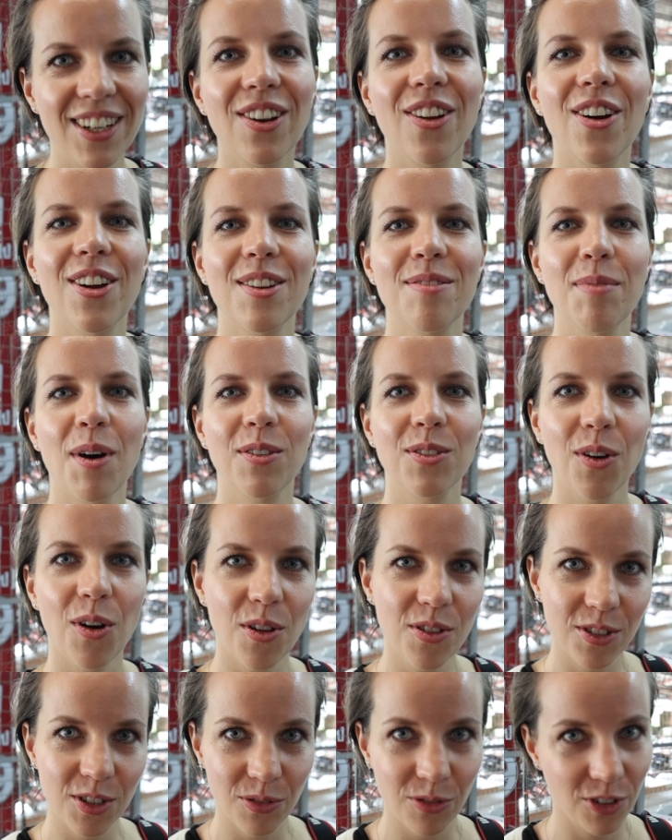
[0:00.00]
learn about all
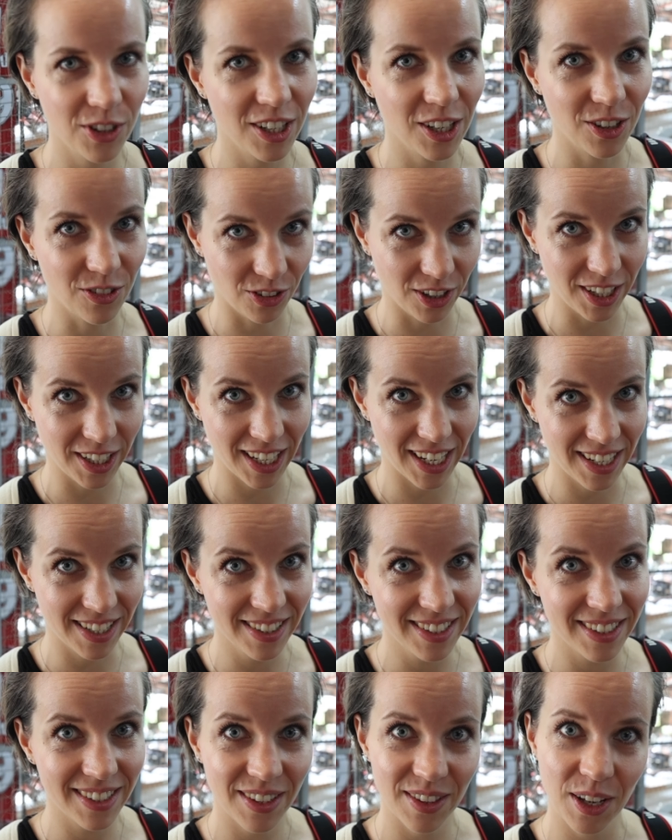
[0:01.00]
the different
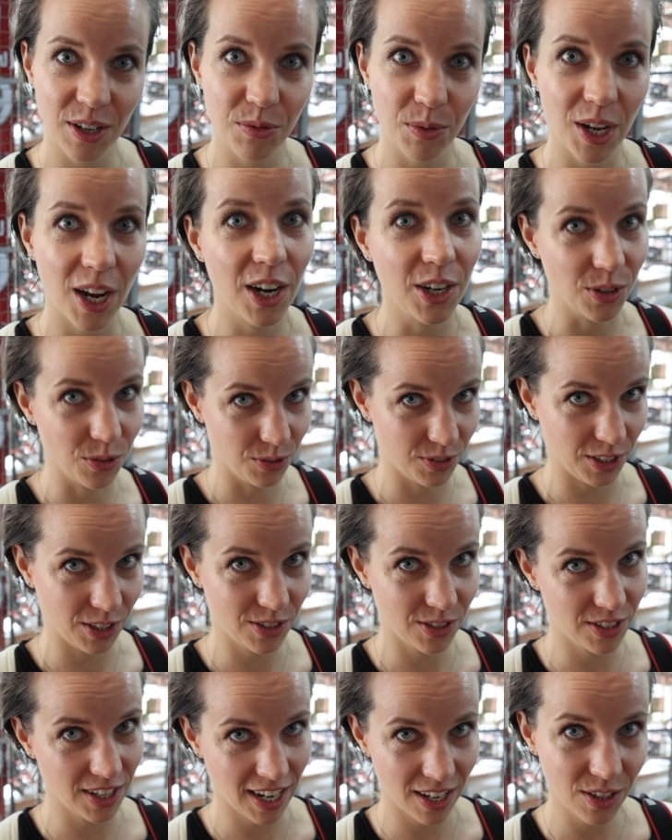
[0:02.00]
ingredients that we are using
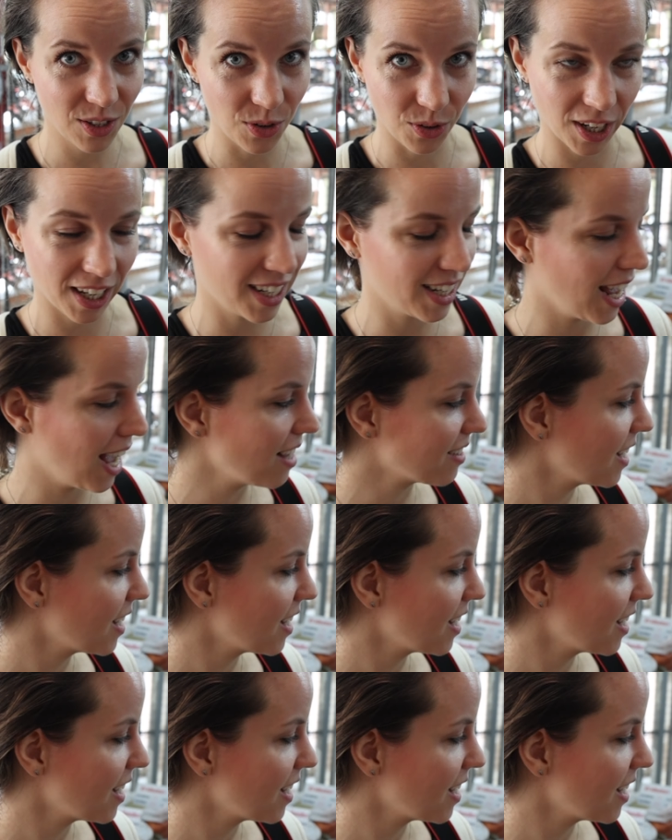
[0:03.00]
today in cooking class.